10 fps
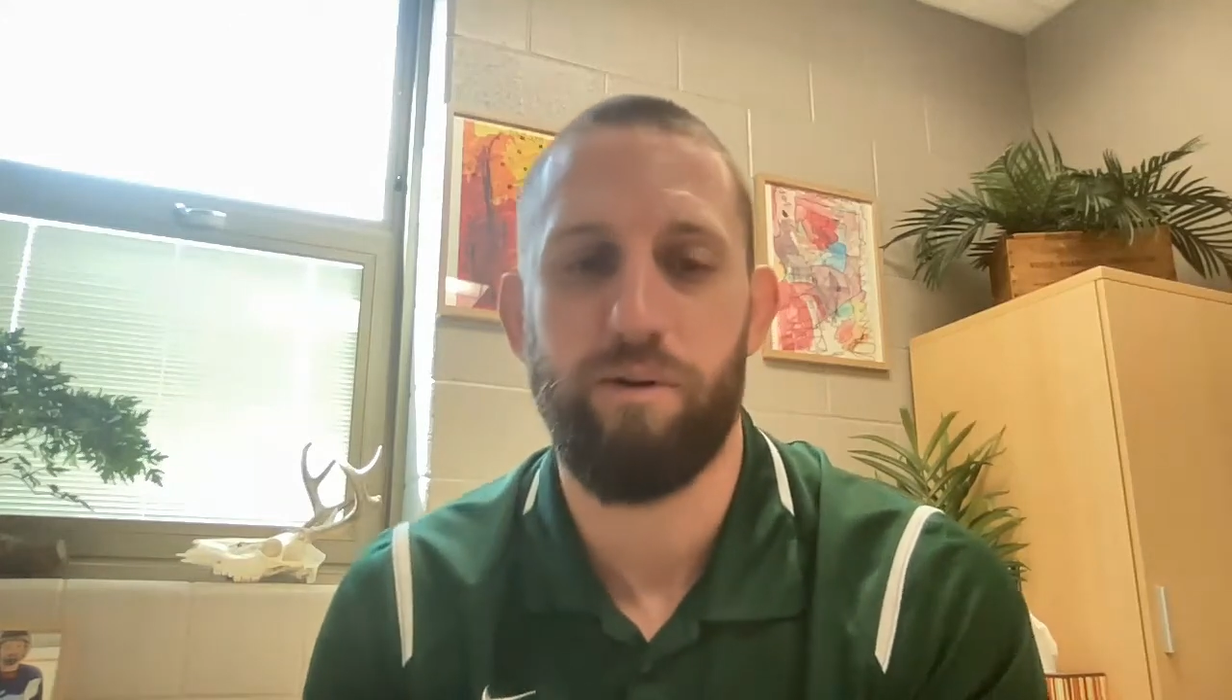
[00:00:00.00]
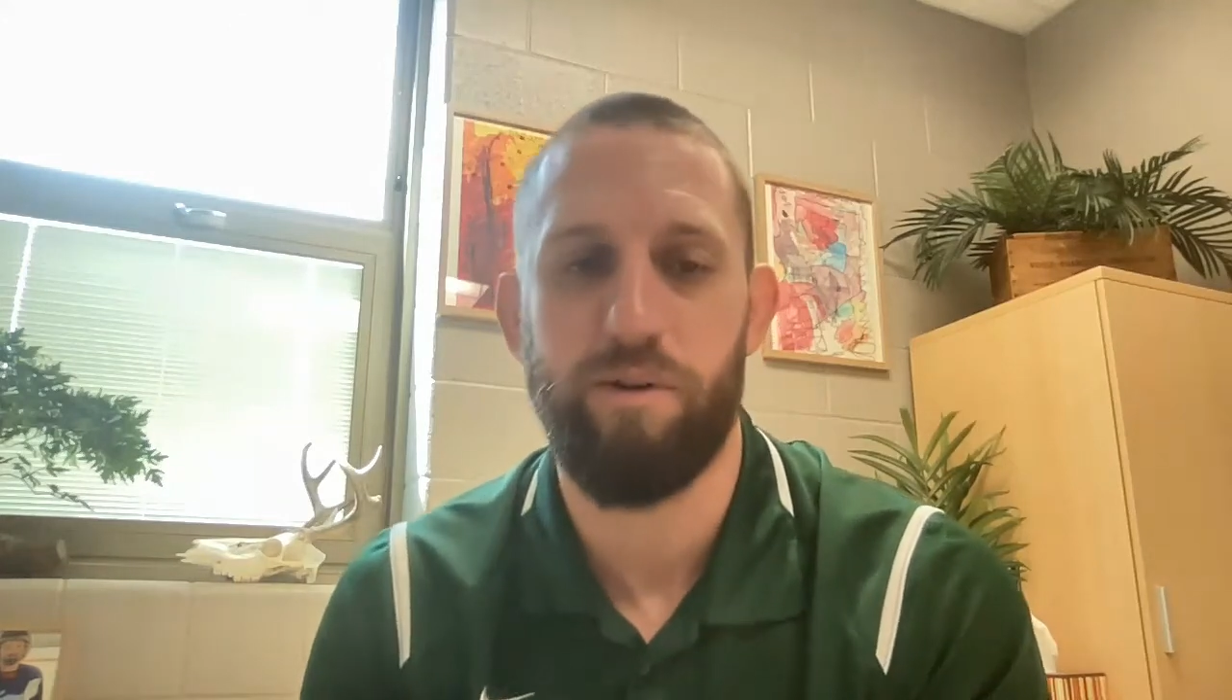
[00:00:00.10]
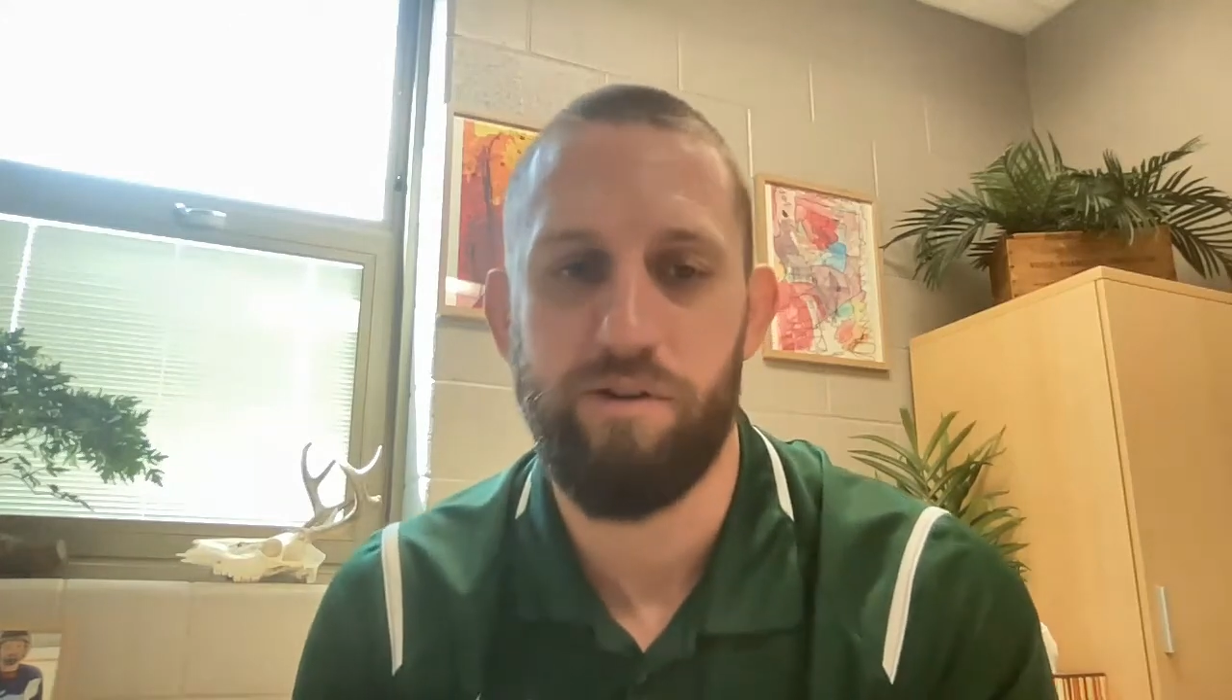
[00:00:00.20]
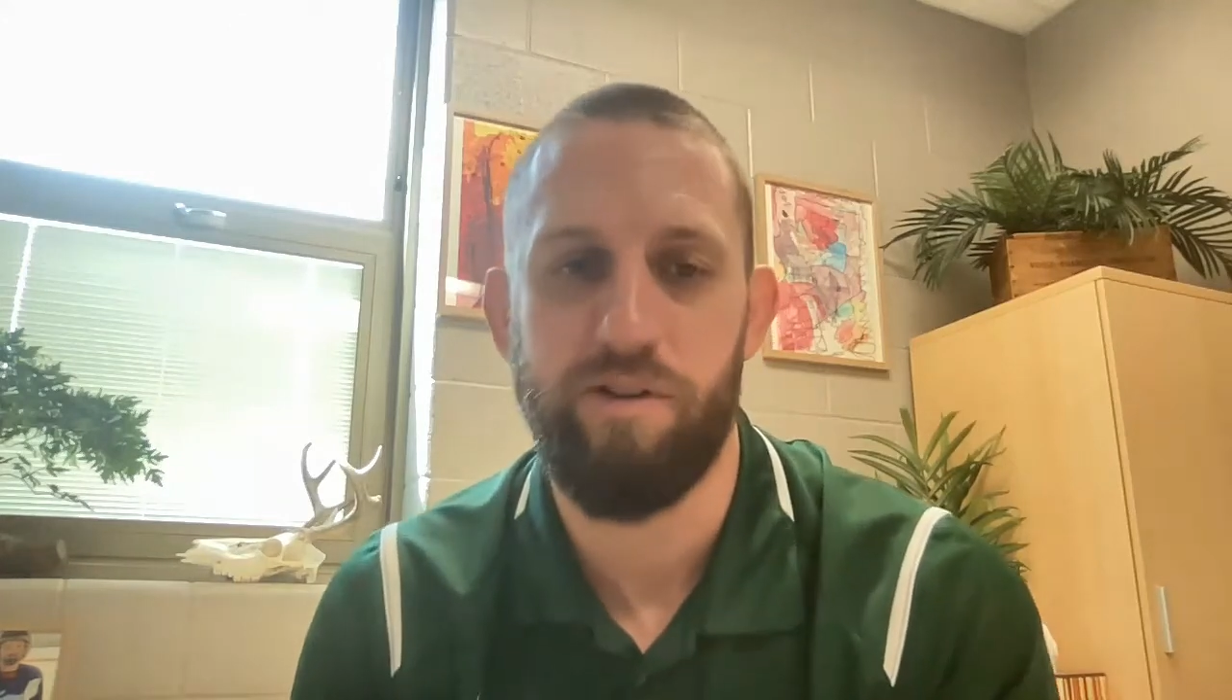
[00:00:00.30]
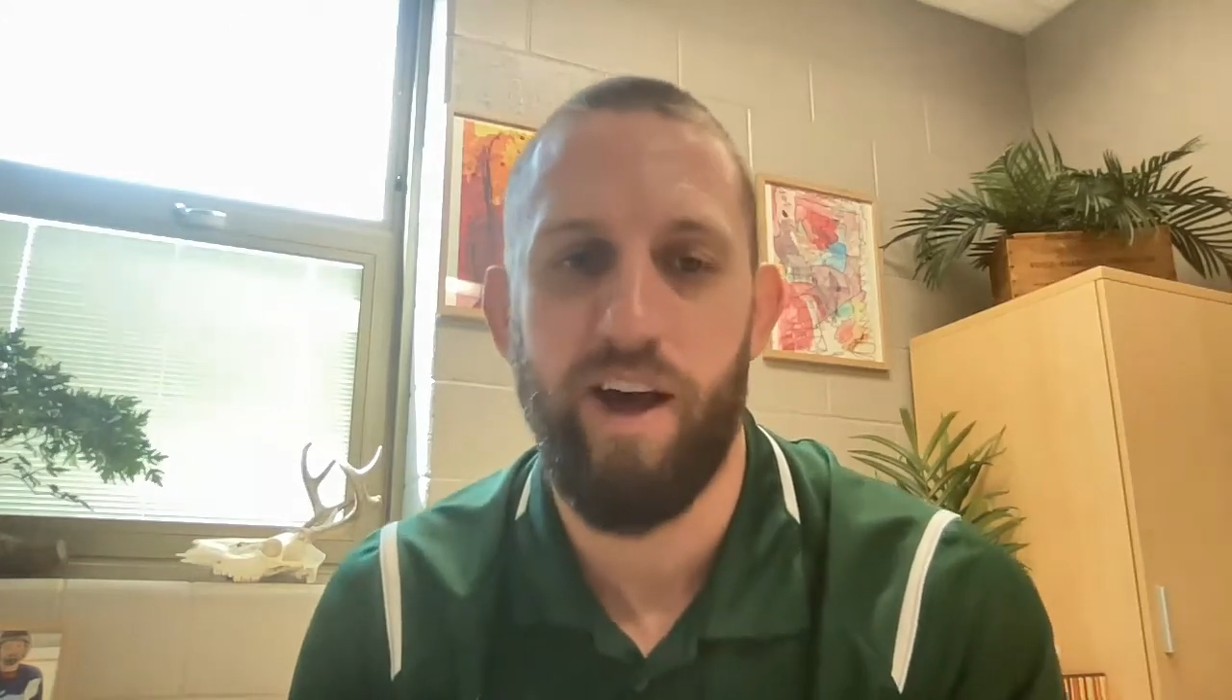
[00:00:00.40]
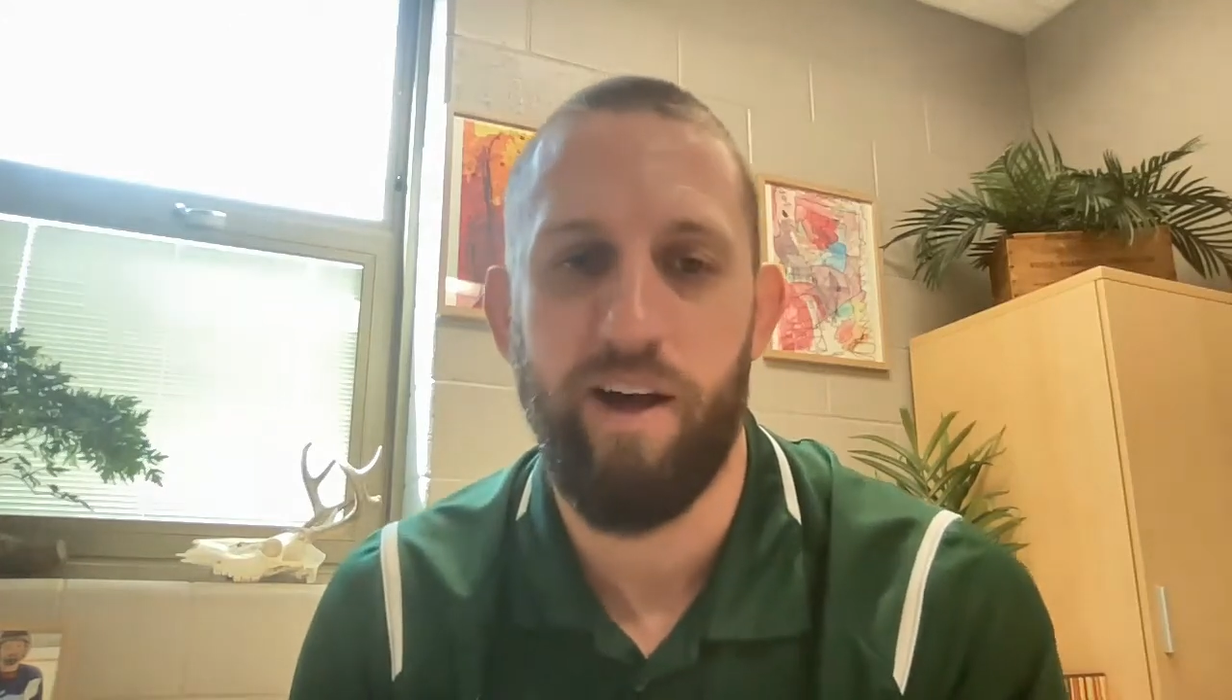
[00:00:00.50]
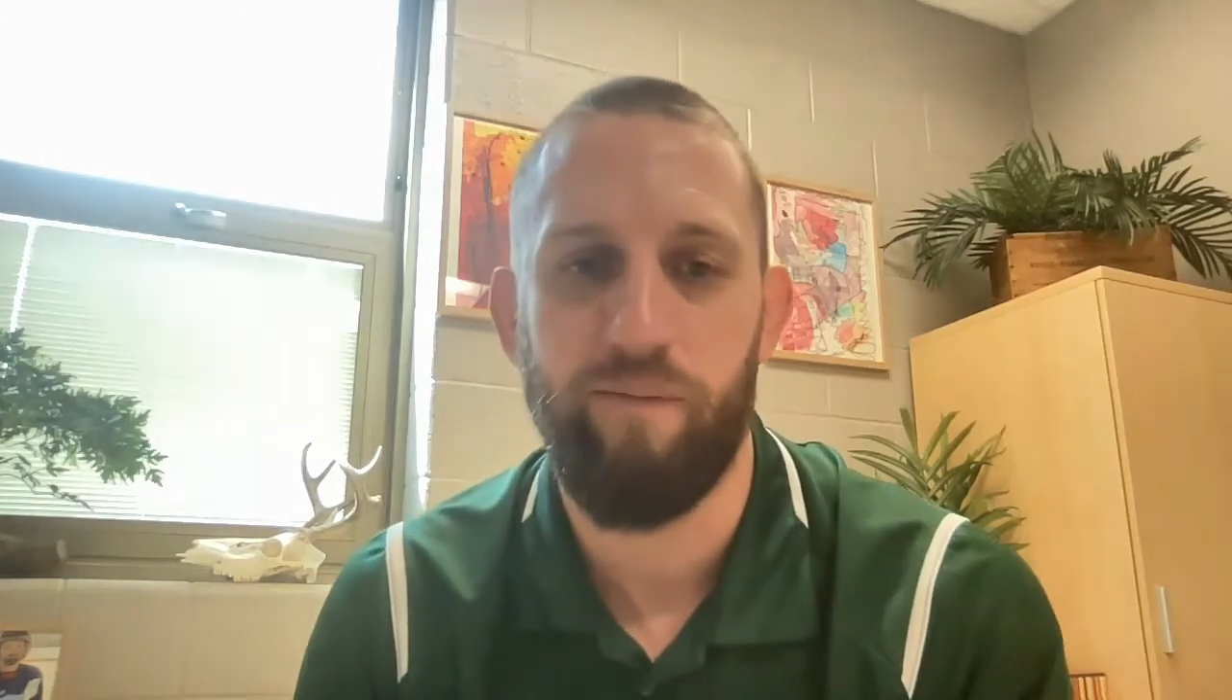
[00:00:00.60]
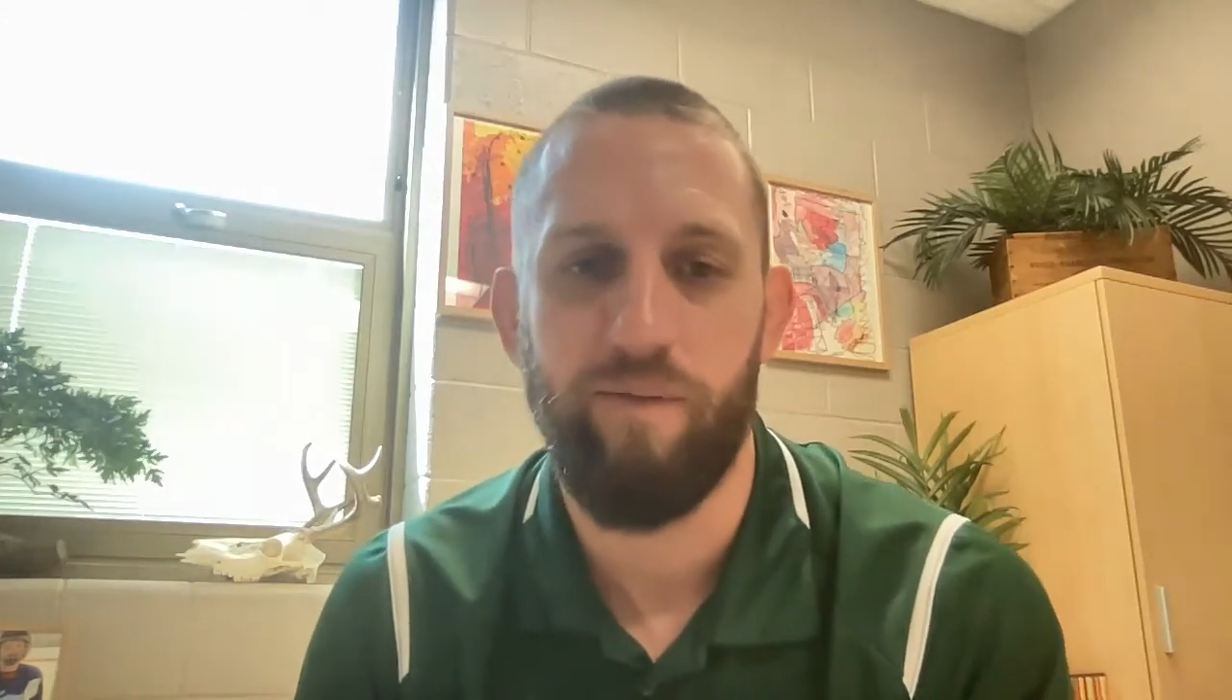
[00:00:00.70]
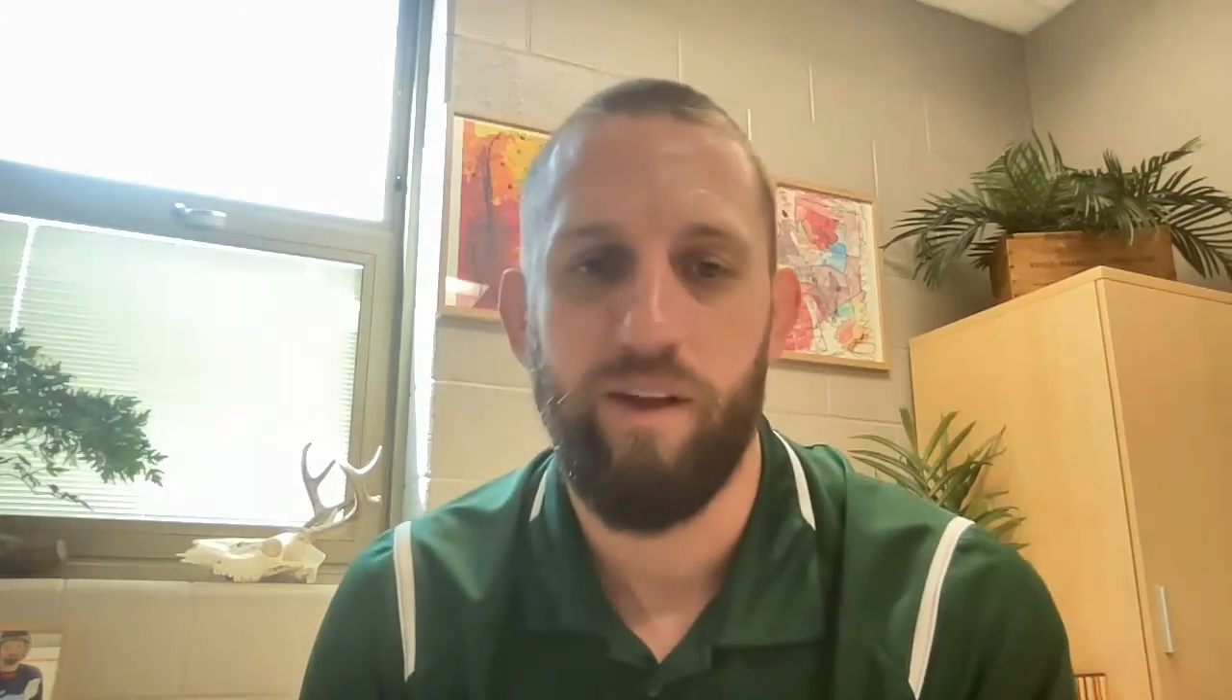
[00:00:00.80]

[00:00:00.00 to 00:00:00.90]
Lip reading: to do that.